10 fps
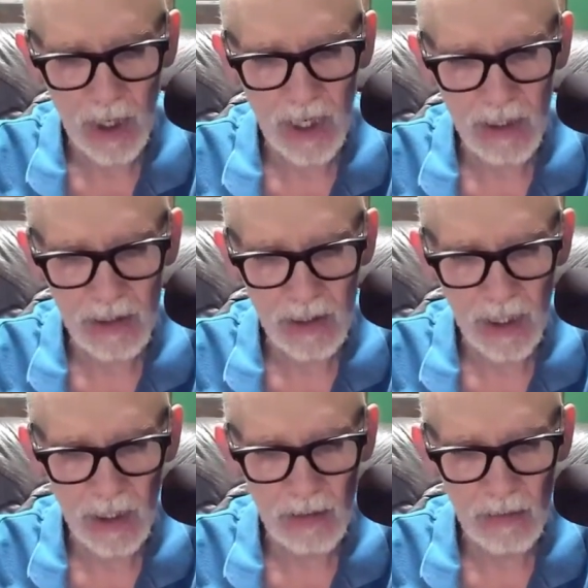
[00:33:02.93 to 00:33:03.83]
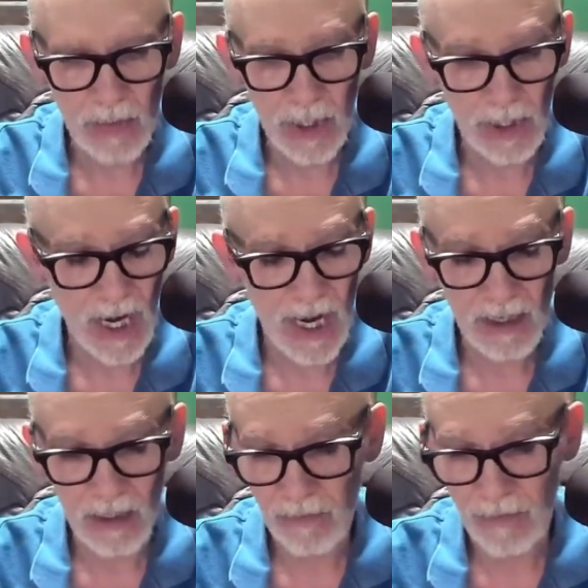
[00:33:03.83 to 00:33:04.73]
And
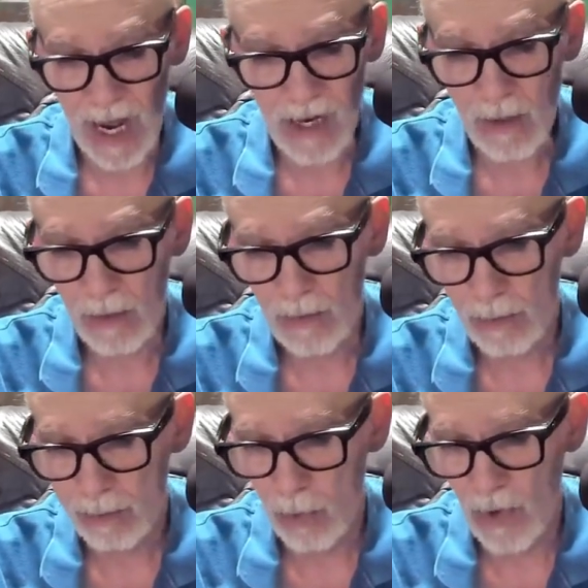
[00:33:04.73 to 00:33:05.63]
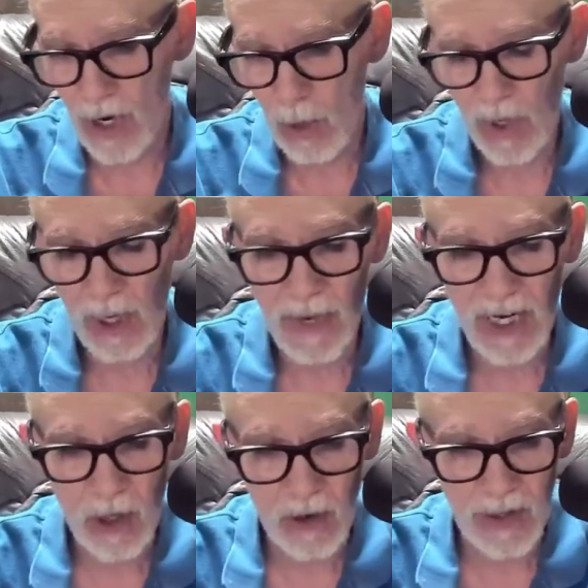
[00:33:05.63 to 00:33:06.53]
the final point I want to
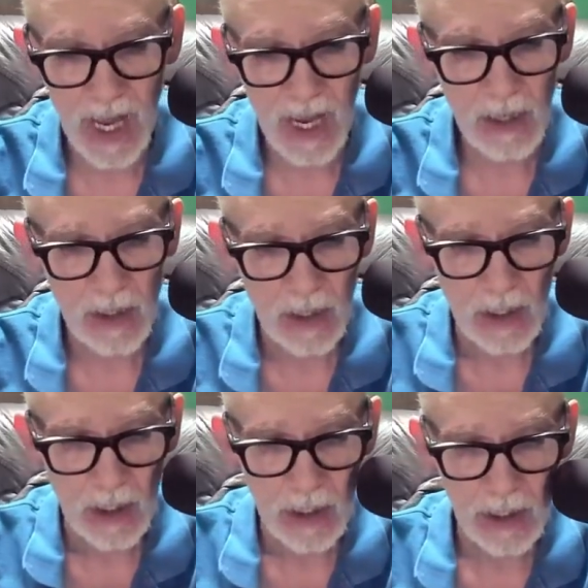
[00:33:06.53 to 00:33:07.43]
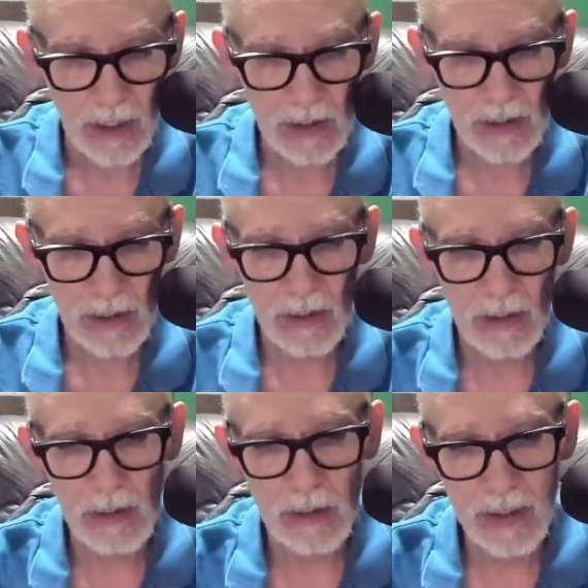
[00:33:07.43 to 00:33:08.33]
make on that is
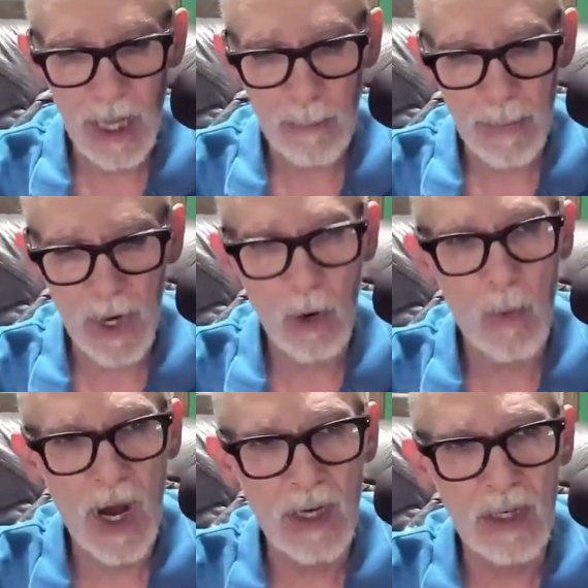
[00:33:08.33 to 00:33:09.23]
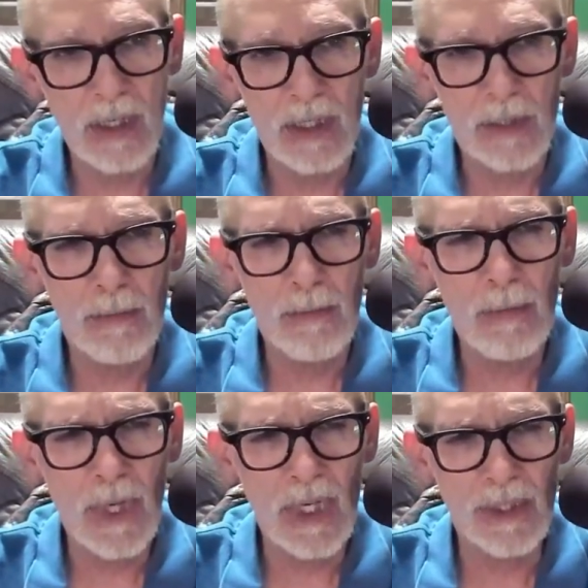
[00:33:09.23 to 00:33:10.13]
that marijuana is
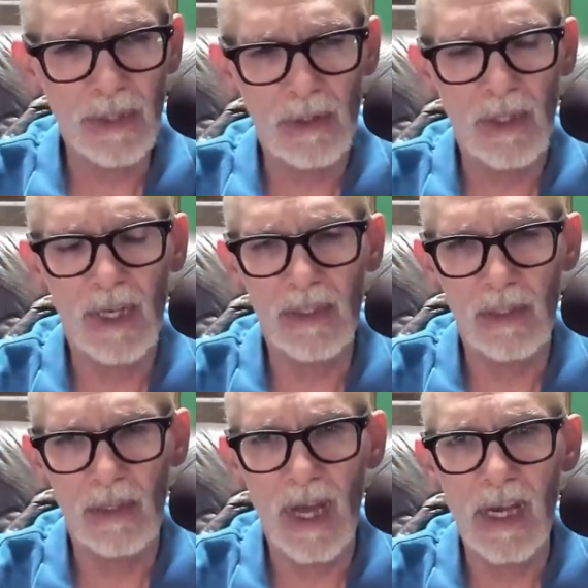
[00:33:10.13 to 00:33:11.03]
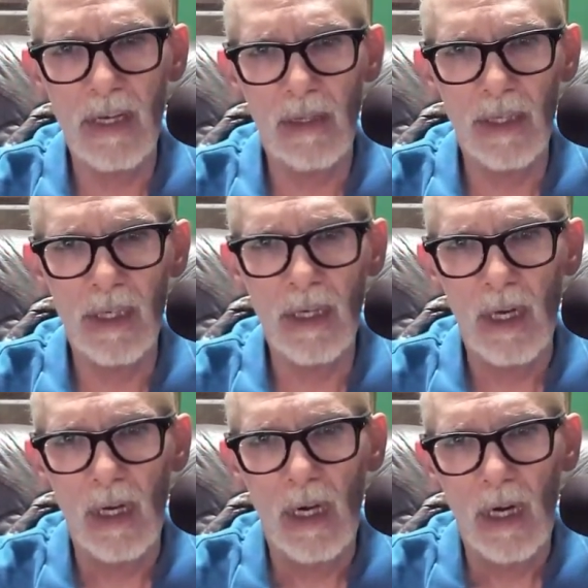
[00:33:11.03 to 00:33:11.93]
much less likely
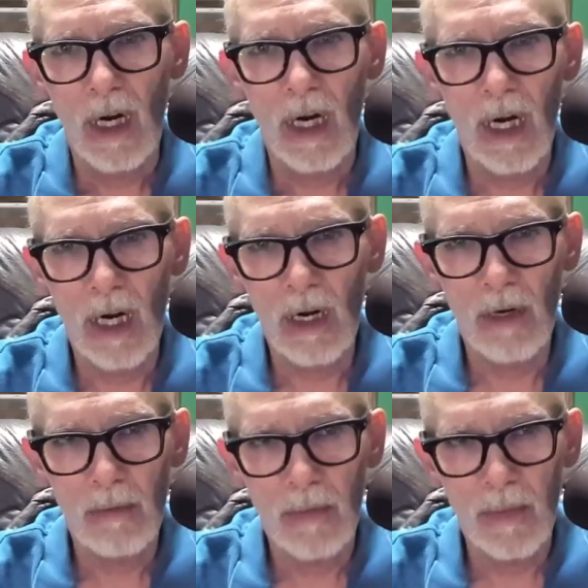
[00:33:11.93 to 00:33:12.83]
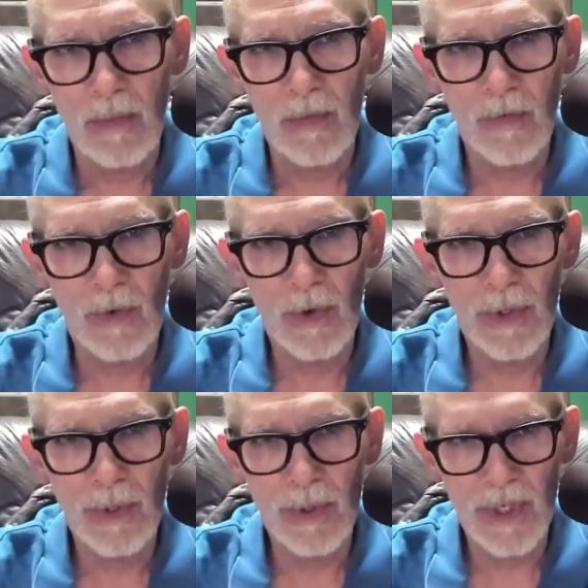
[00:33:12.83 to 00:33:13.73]

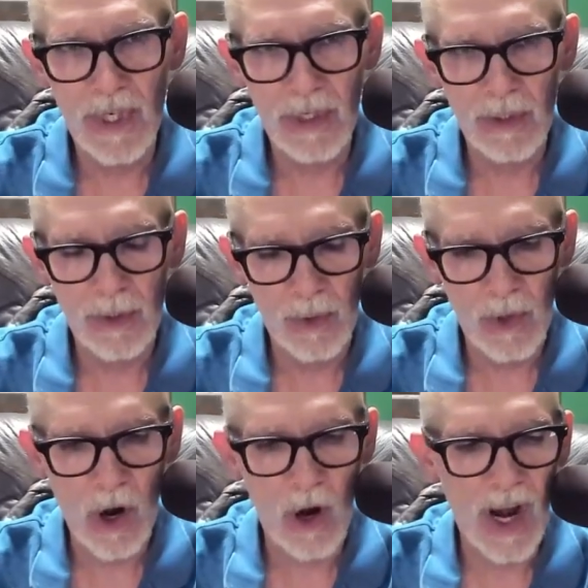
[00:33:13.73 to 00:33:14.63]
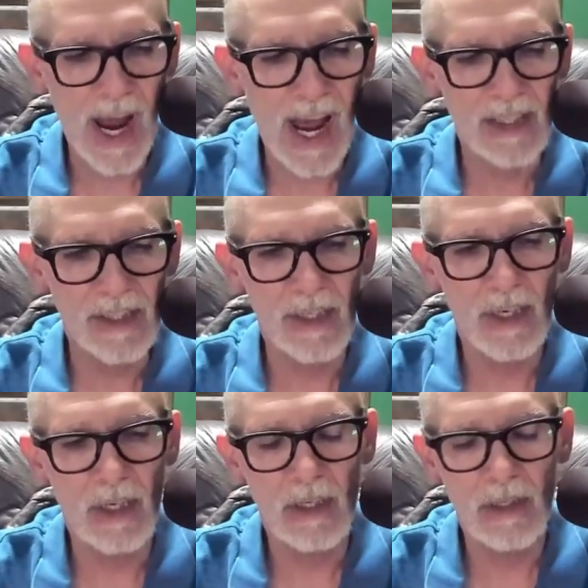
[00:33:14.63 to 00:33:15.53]
for you to get into a car
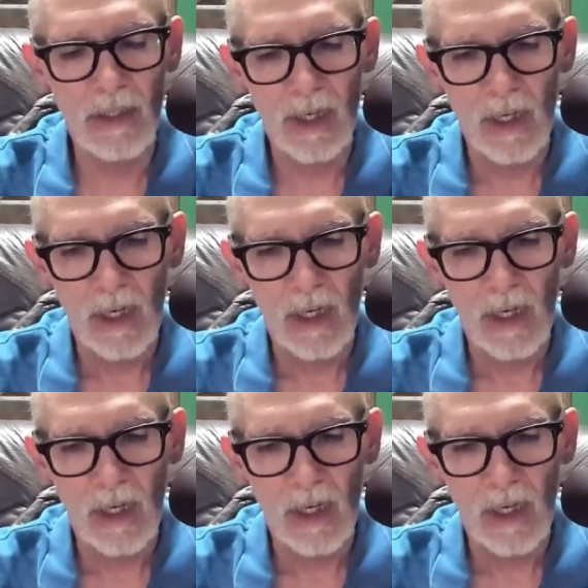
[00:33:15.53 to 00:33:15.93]
accident.